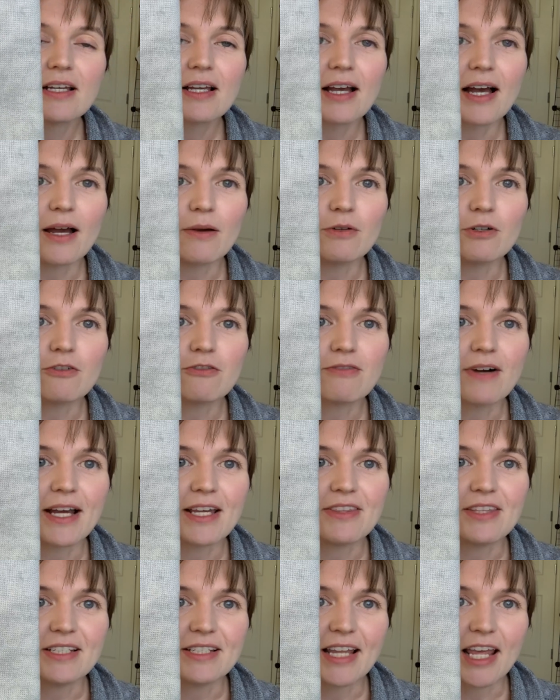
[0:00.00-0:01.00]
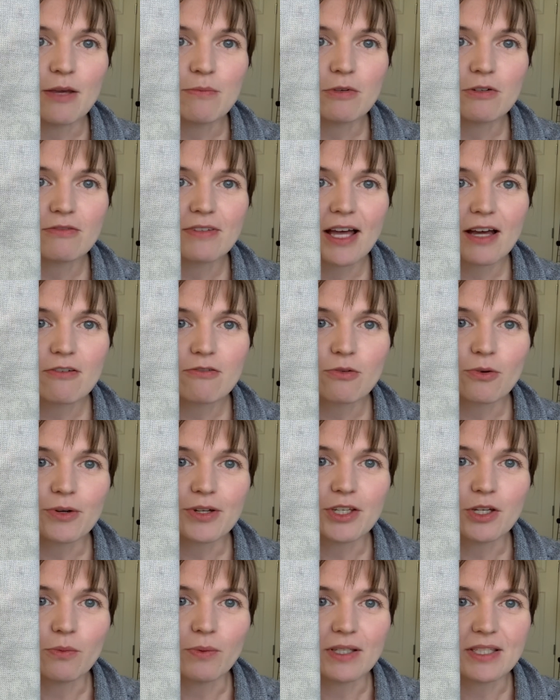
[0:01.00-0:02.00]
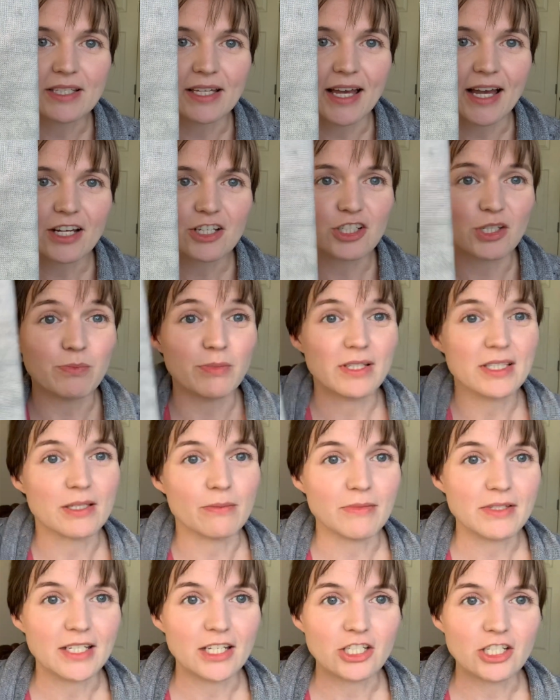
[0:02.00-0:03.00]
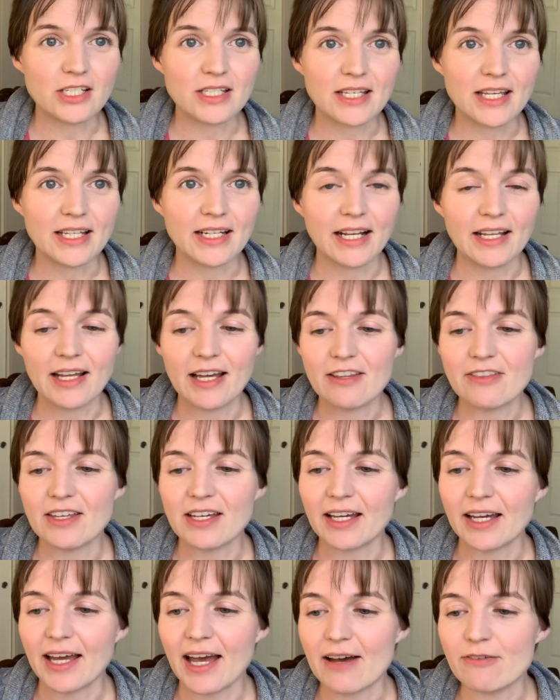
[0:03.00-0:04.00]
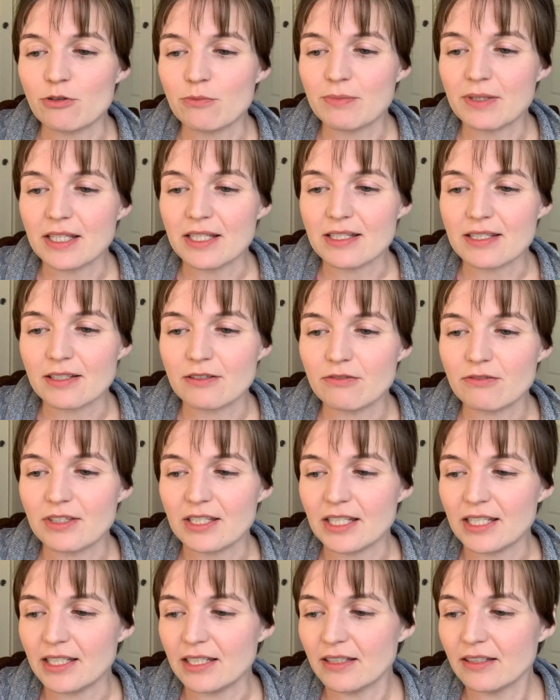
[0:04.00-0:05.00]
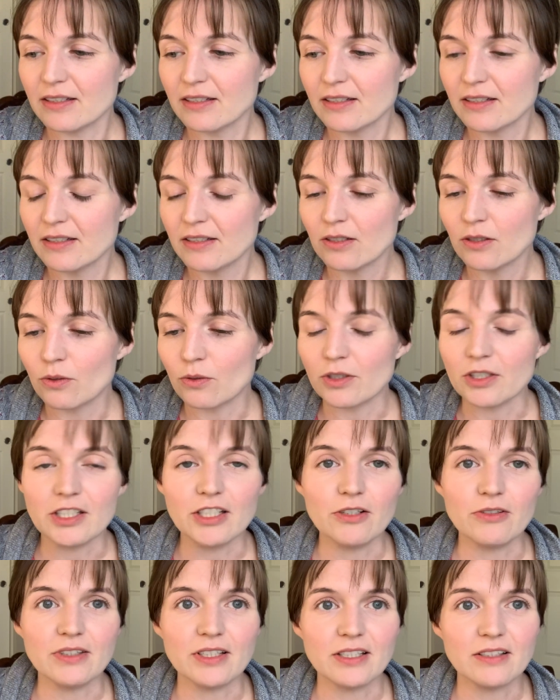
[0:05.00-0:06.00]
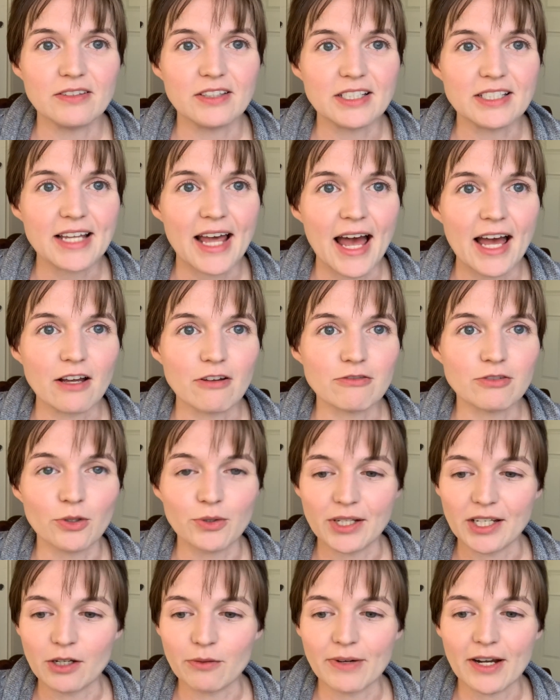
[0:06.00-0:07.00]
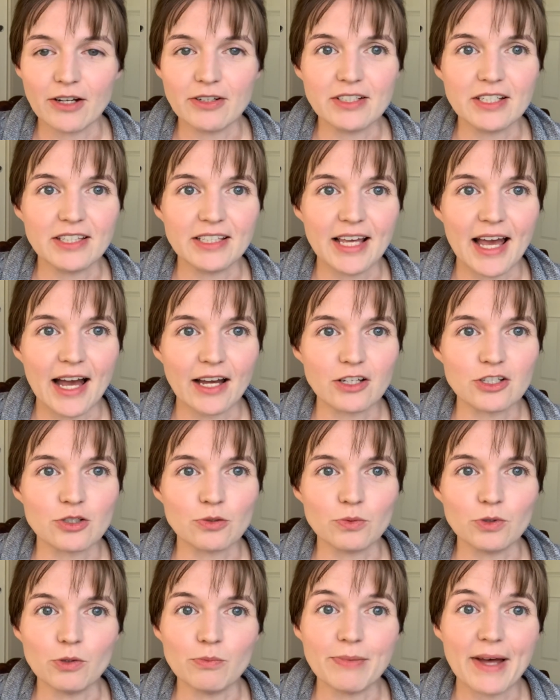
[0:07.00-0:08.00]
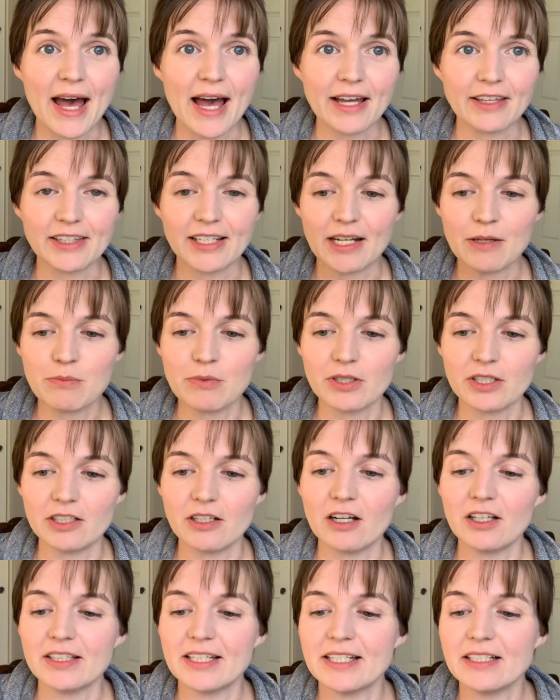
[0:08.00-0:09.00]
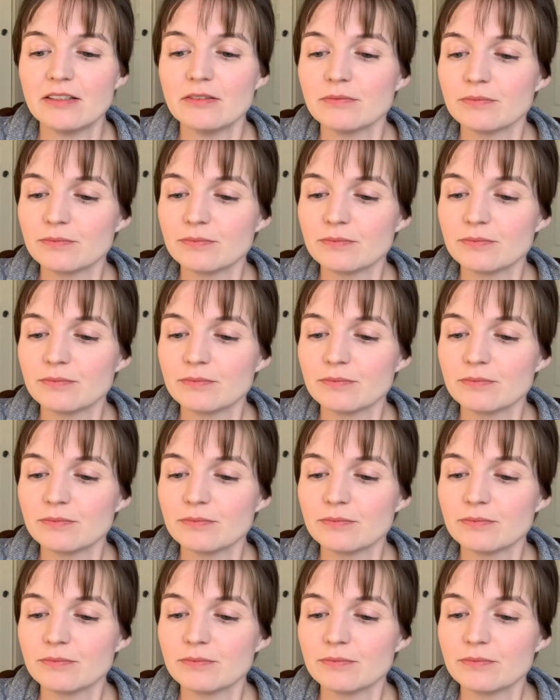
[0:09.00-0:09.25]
I will find the name of that for you once I actually put some stitches in. I think I have a piece of the, or you know, the tag floating around in the actual bag that I put it all in.